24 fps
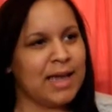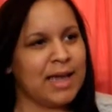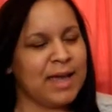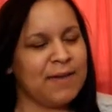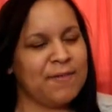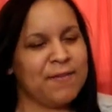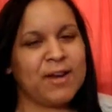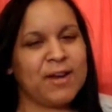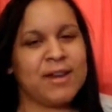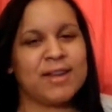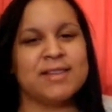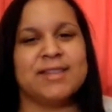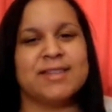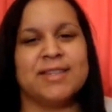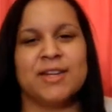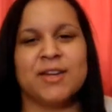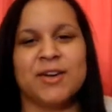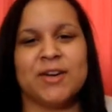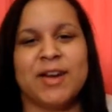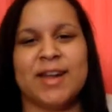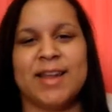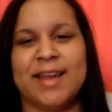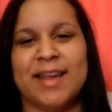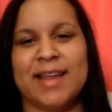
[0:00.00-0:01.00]
if you're
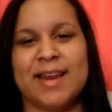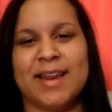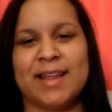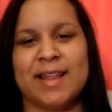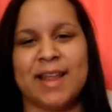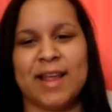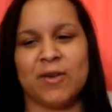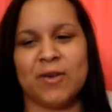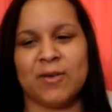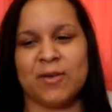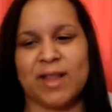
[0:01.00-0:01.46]
considering getting like a